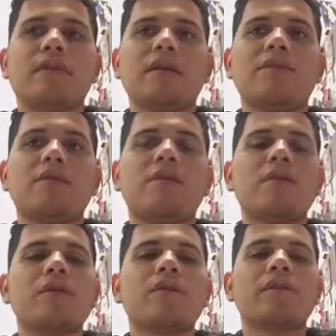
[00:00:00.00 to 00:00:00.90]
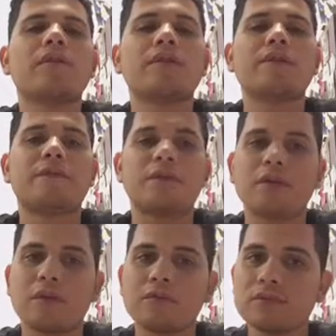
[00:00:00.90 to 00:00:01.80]
even more if you
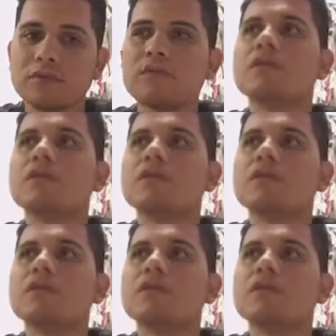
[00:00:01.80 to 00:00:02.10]
don't.